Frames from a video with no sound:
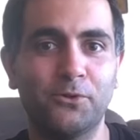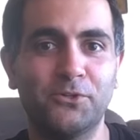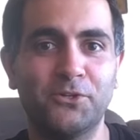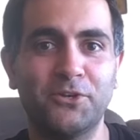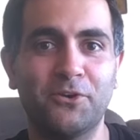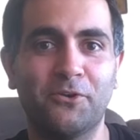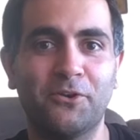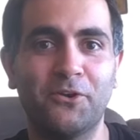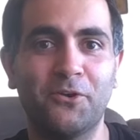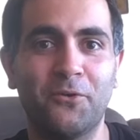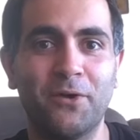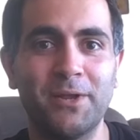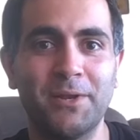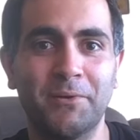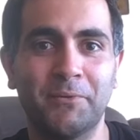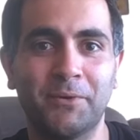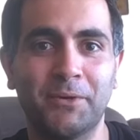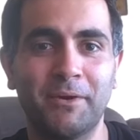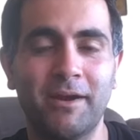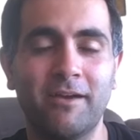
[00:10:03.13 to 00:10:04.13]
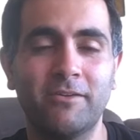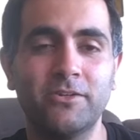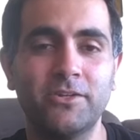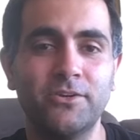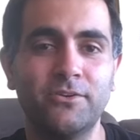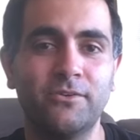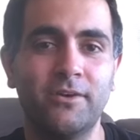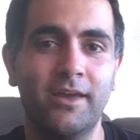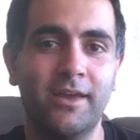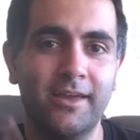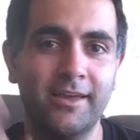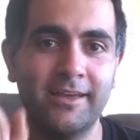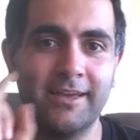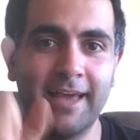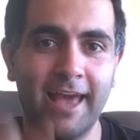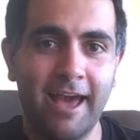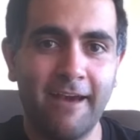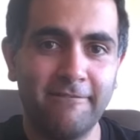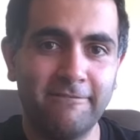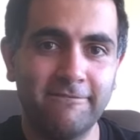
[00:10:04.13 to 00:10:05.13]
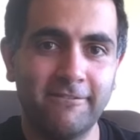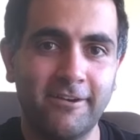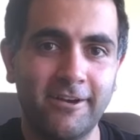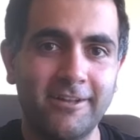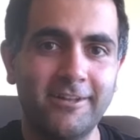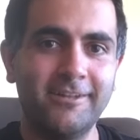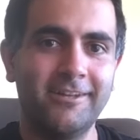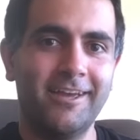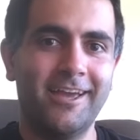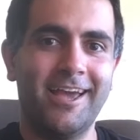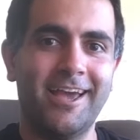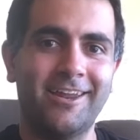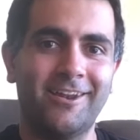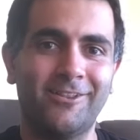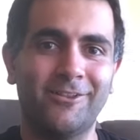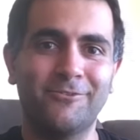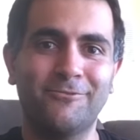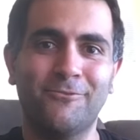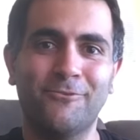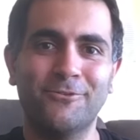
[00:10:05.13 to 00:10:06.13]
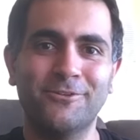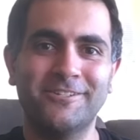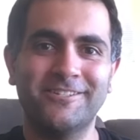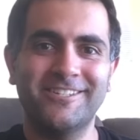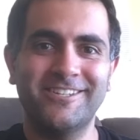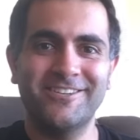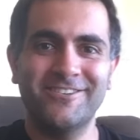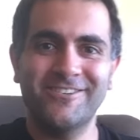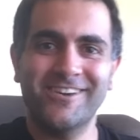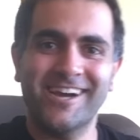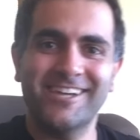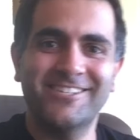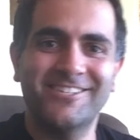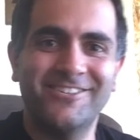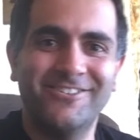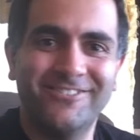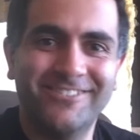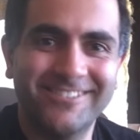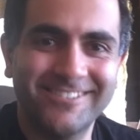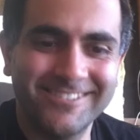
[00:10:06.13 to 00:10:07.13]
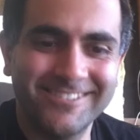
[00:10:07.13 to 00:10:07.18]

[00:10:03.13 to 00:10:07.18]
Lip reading: so you don't annoy anyone around you. Have fun, and I'll look forward to seeing you guys soon.